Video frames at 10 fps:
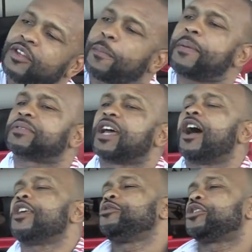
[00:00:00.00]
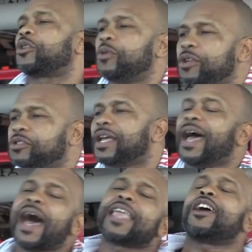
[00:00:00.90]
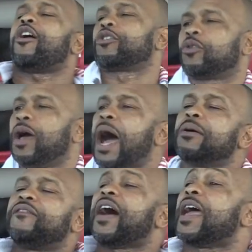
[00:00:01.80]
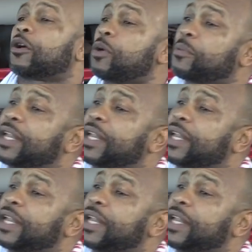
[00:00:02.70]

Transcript: know, people say, oh, you should quit. How y'all know? If I had quit when